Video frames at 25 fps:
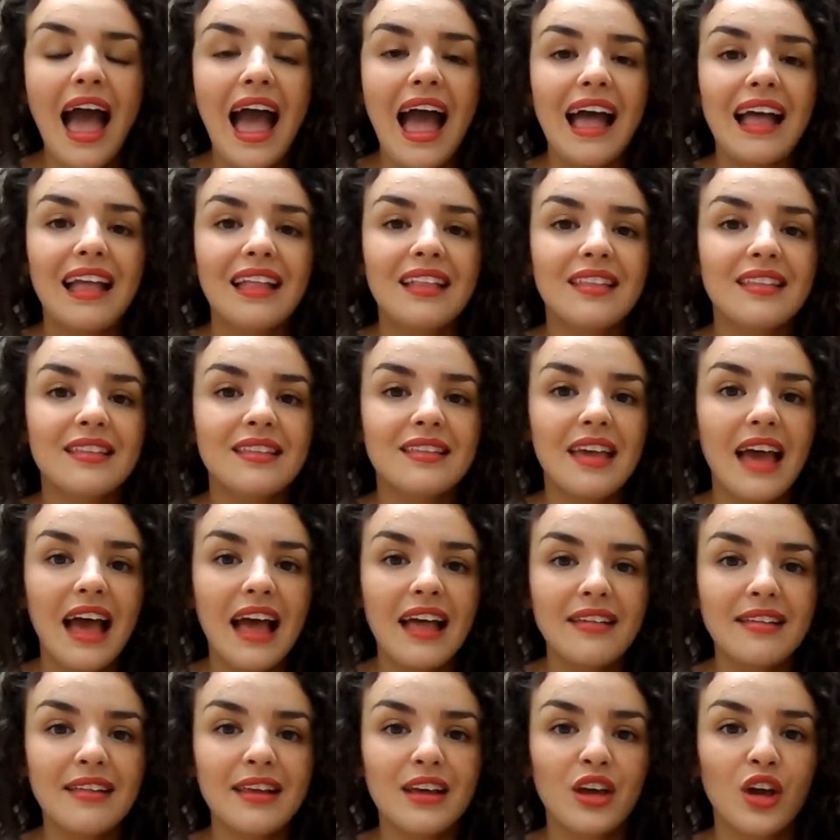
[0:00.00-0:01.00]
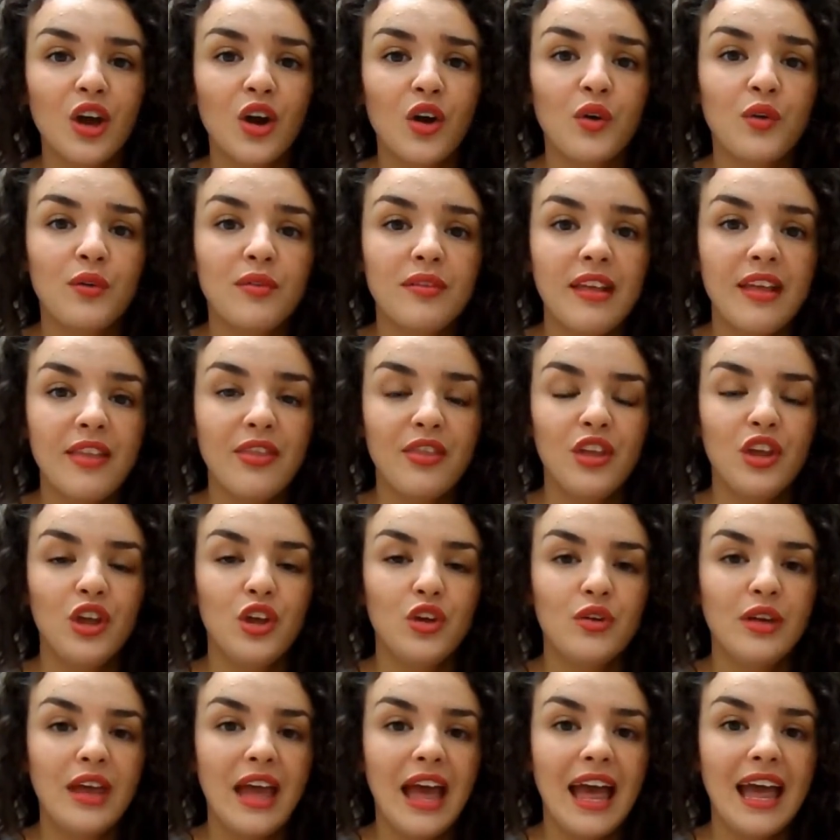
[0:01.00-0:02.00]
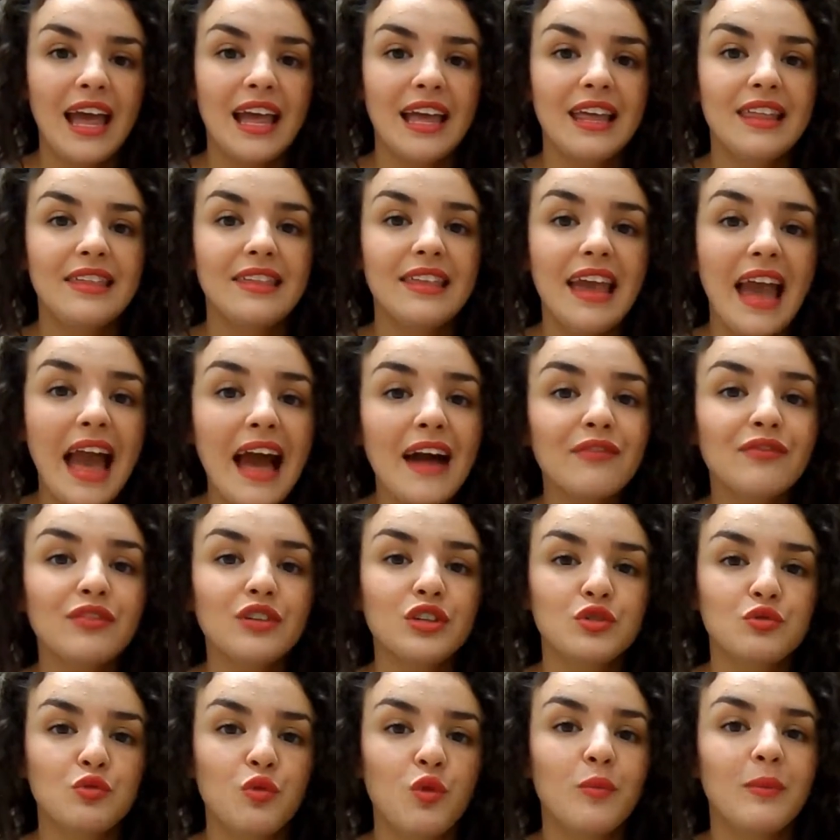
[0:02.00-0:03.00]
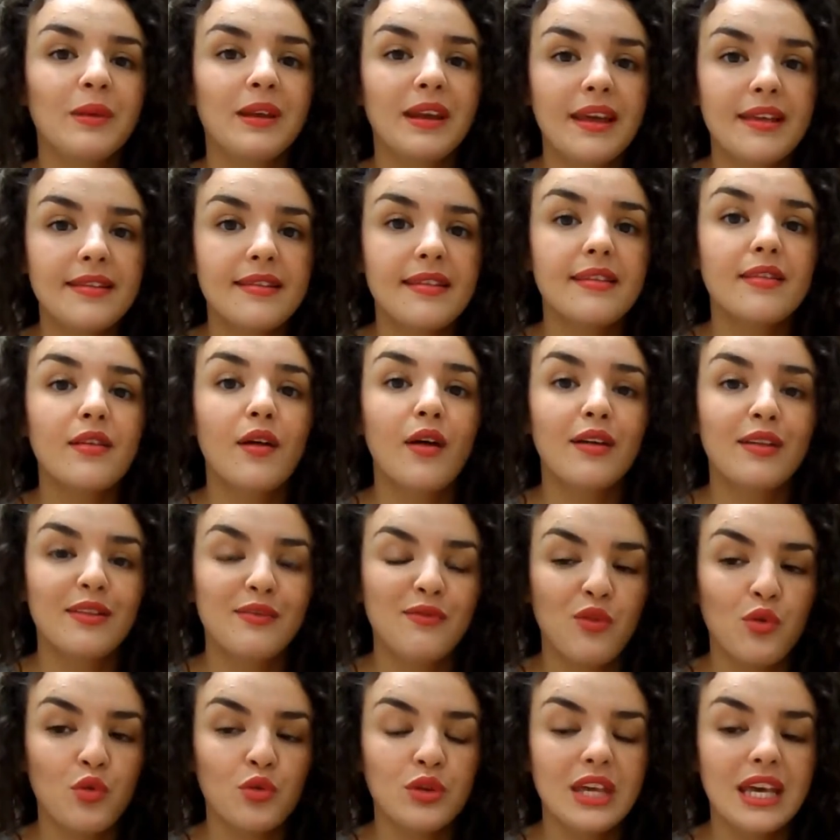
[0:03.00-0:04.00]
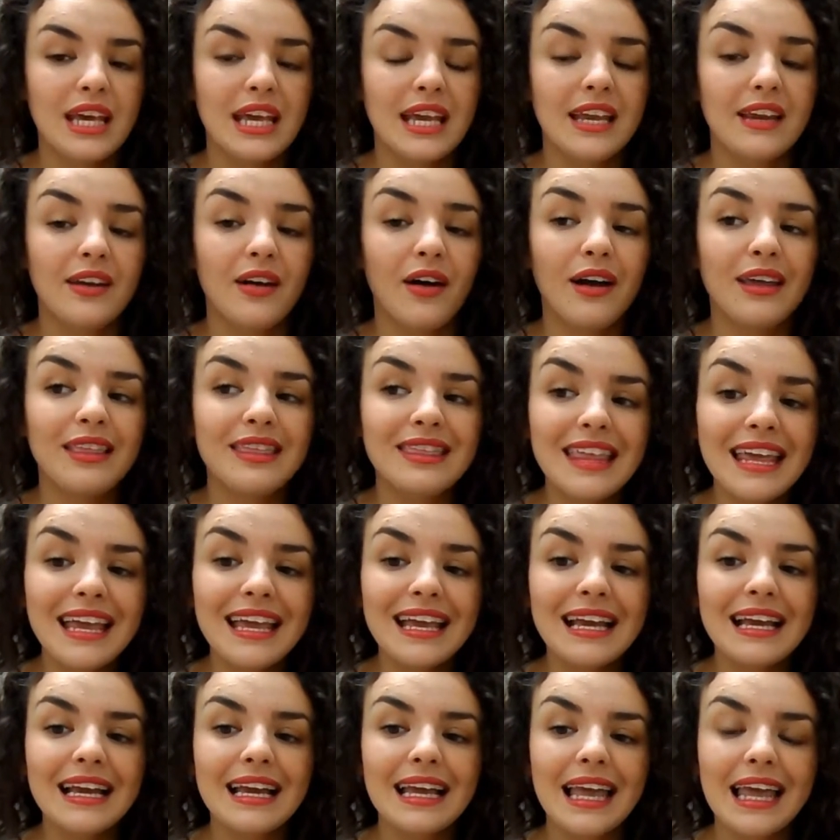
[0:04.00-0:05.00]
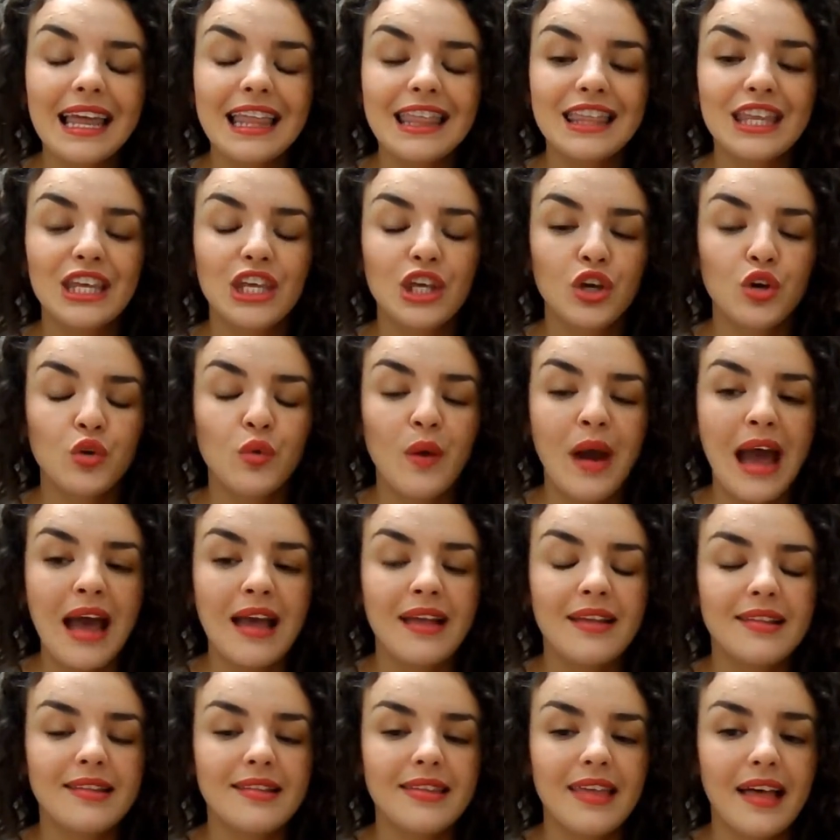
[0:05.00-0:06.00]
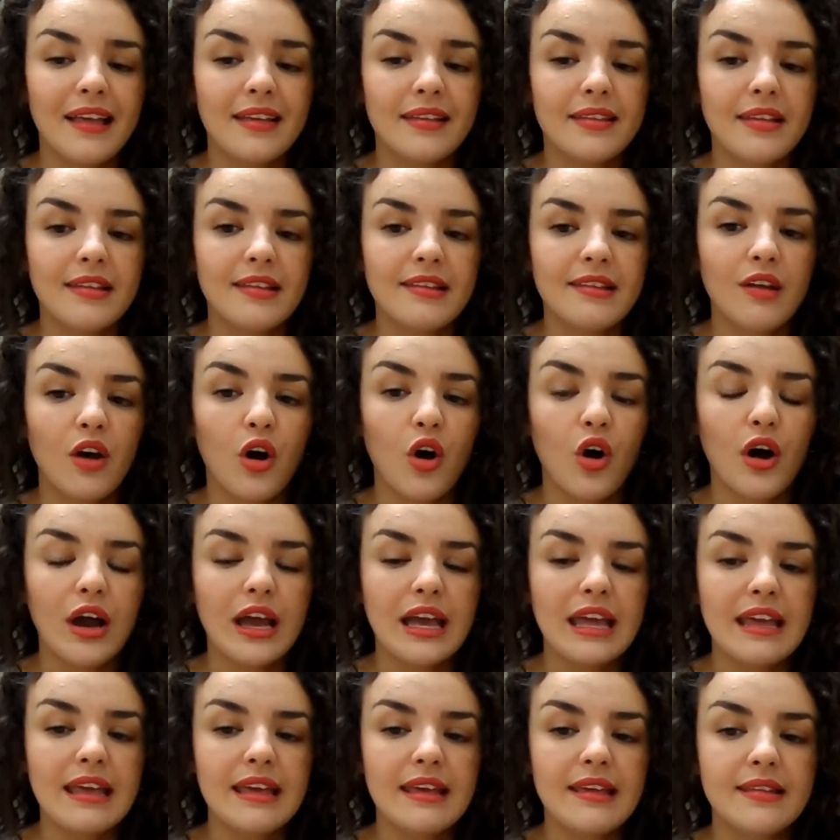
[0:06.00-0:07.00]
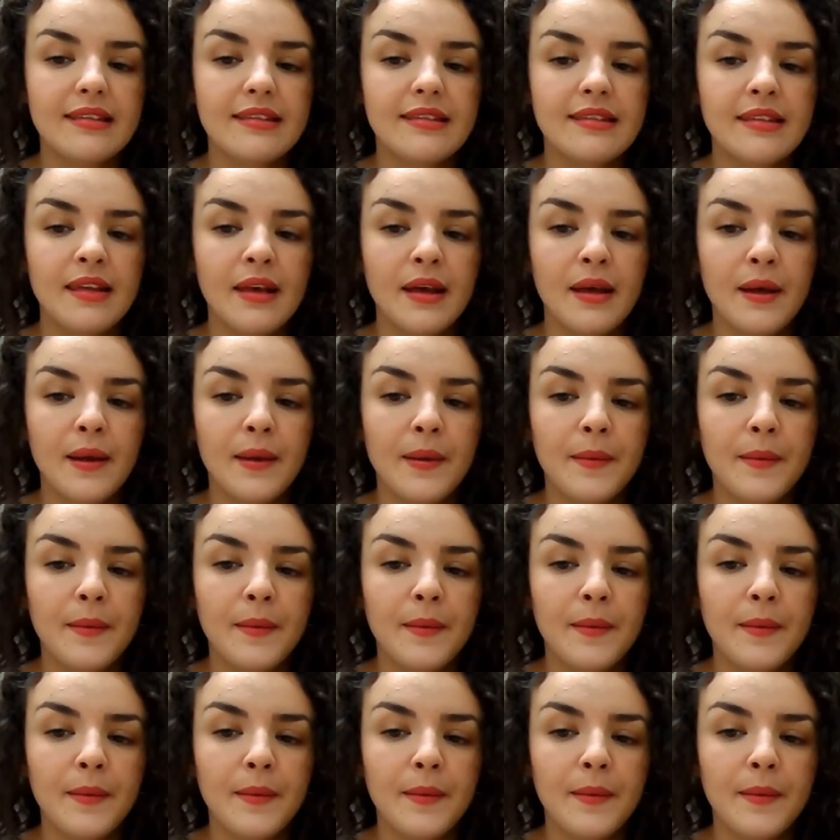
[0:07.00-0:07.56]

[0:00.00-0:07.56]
And as it goes, in the U K, the average woman is a size fourteen. I think in the U S that's a size,